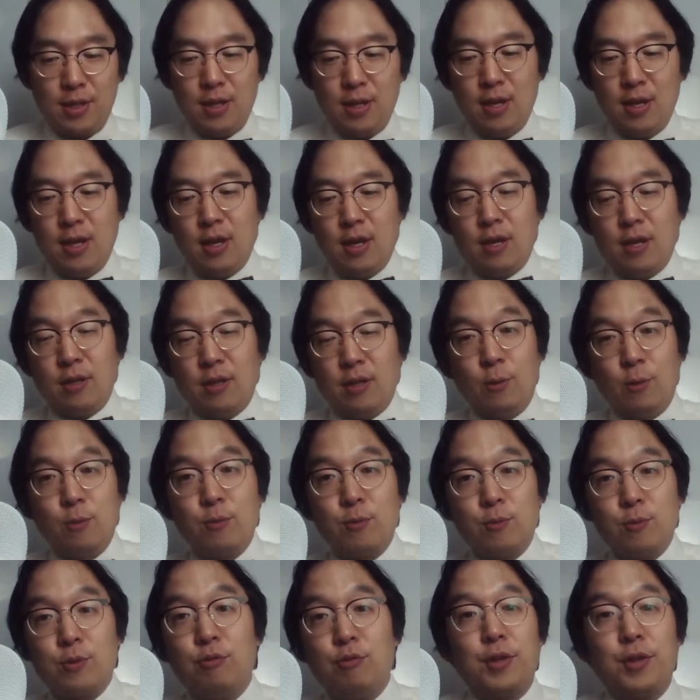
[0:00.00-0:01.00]
Those 2
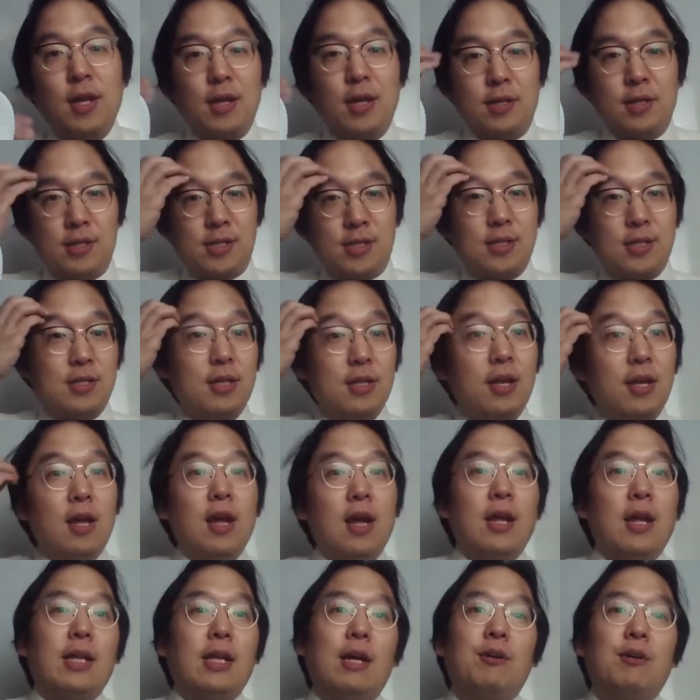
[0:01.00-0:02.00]
things.
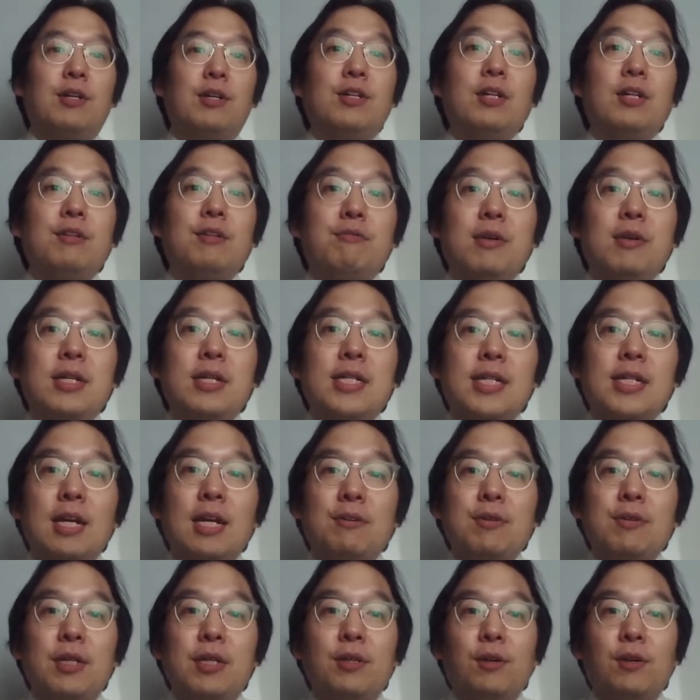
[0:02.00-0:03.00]
Now, good risk and
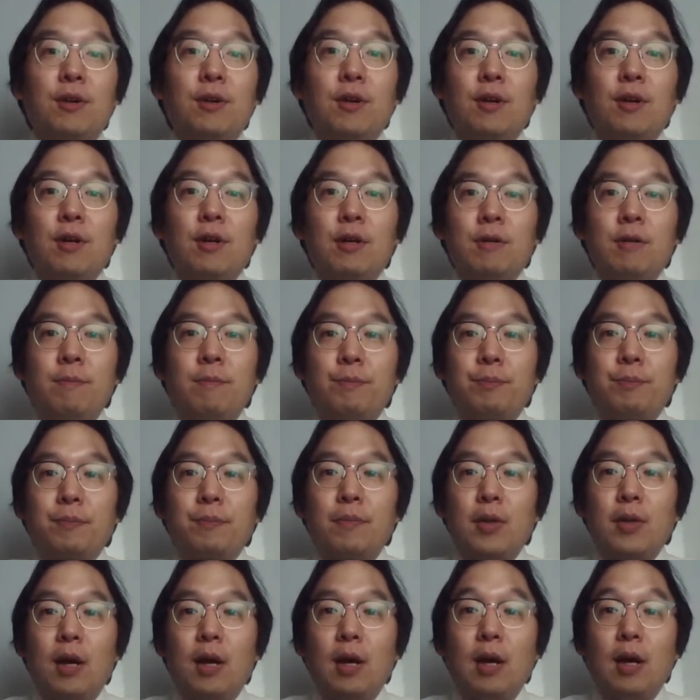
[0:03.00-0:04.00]
return. Wait
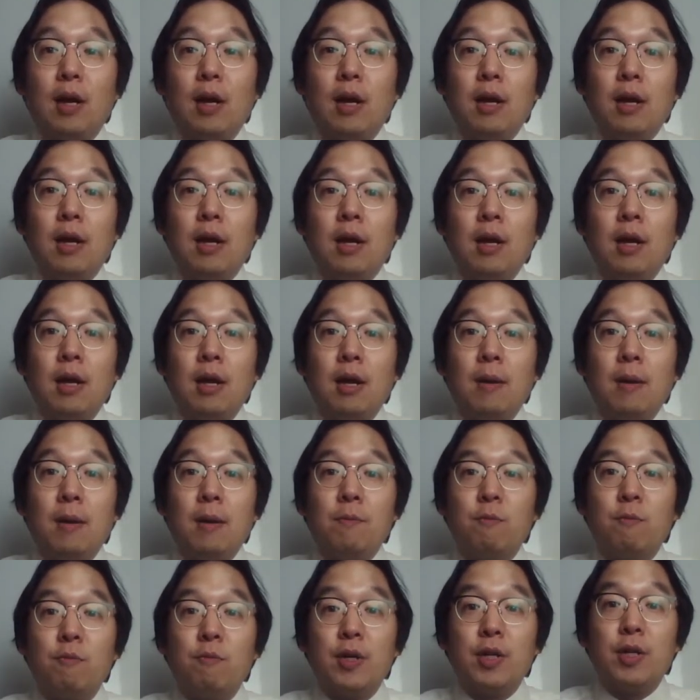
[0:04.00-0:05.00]

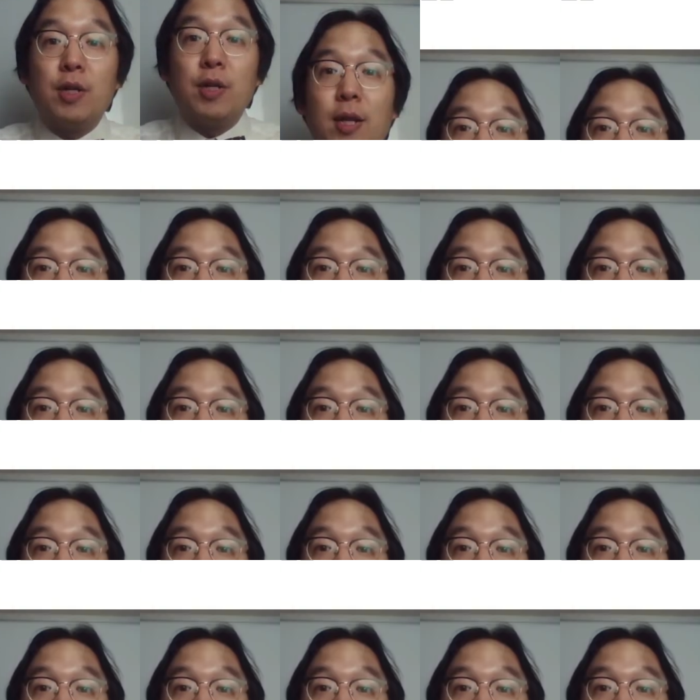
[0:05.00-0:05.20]
a minute.